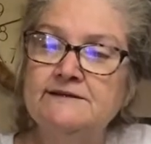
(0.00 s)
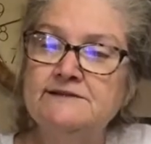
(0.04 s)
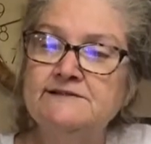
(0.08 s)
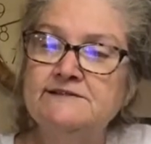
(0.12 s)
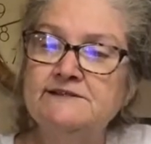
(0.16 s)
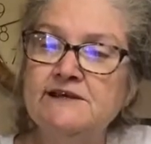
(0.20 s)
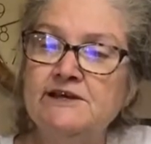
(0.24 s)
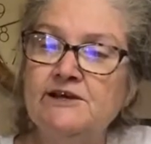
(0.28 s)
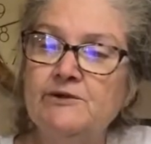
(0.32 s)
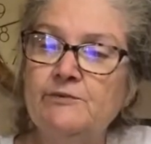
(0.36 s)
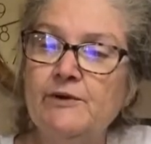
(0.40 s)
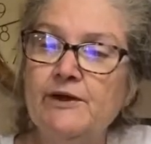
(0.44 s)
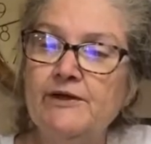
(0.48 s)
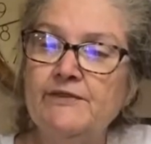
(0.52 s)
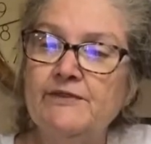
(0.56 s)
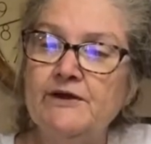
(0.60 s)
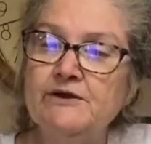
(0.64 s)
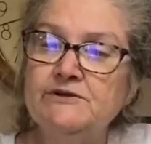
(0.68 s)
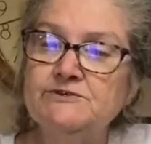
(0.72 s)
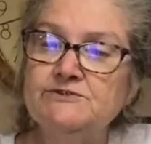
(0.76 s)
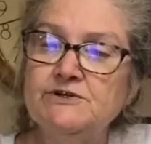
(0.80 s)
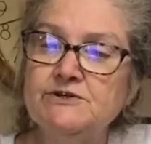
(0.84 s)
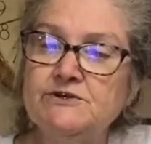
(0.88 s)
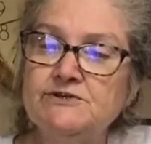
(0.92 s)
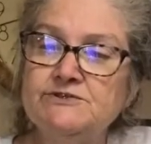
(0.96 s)
So anyway,
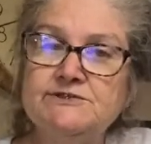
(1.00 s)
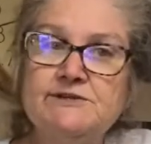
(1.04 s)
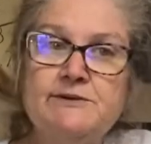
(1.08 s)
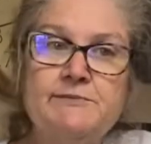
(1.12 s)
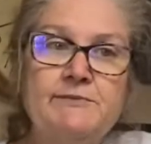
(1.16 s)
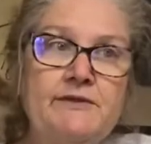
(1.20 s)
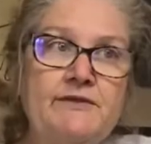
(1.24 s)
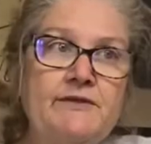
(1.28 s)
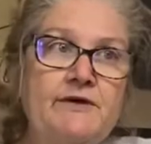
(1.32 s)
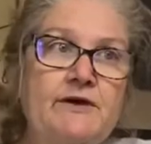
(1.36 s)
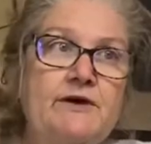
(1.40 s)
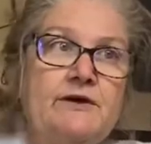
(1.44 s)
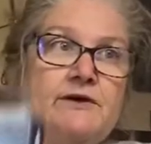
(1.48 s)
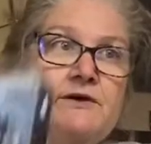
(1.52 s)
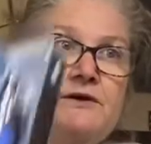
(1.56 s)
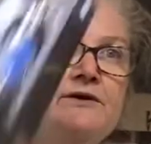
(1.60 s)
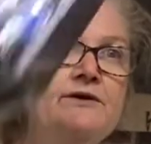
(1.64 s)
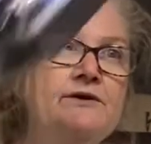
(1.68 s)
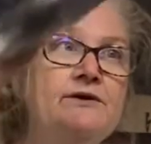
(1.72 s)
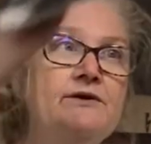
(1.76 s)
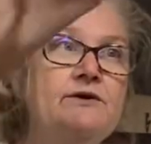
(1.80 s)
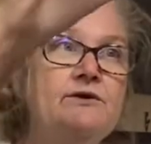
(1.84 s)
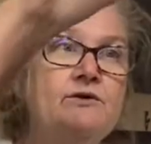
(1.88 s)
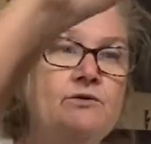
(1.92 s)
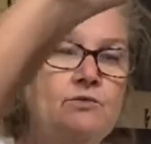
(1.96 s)
those are some of the
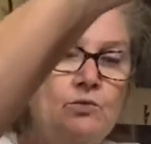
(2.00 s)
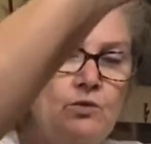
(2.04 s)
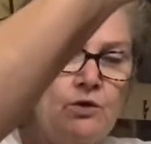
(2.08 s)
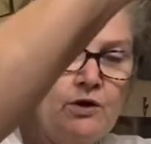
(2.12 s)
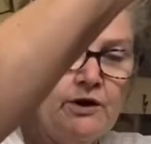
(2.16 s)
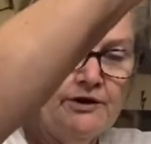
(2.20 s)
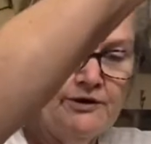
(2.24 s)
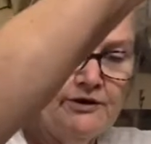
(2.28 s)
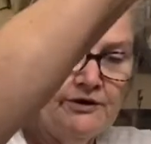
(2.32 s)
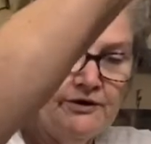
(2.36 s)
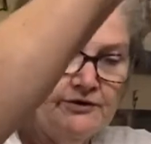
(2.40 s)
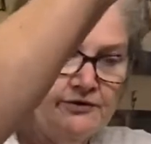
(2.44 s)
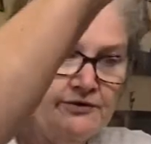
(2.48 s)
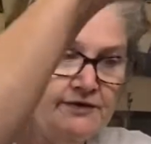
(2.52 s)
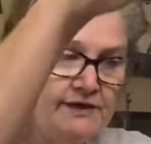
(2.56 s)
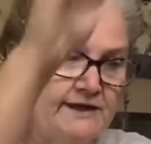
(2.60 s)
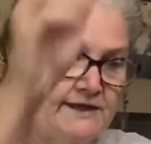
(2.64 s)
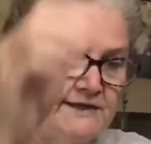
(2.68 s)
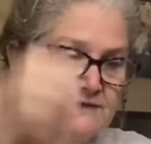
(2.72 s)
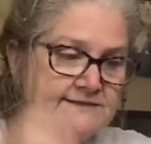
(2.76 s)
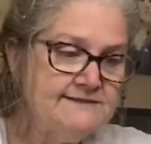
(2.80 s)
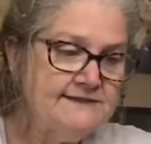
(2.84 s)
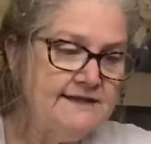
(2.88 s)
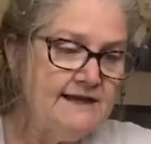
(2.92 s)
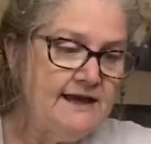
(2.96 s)
water
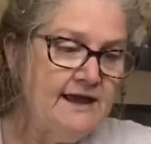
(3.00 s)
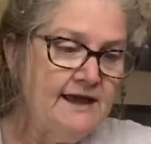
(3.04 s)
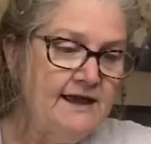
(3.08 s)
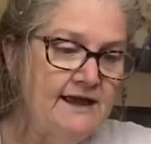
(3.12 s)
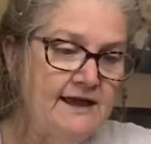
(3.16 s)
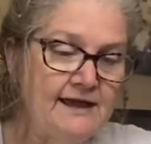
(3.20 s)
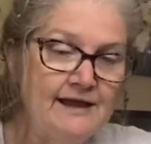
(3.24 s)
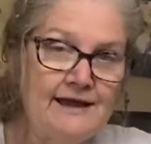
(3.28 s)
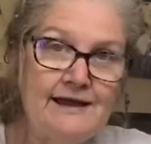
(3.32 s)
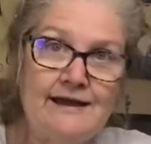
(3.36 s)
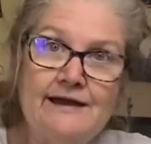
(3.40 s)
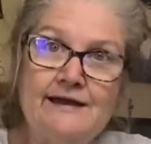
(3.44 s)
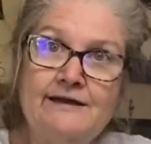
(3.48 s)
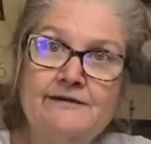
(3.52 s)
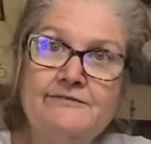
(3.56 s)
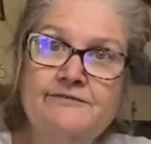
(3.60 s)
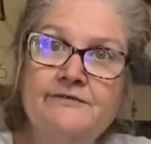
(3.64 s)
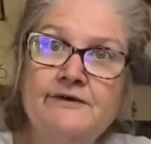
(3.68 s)
things that I have.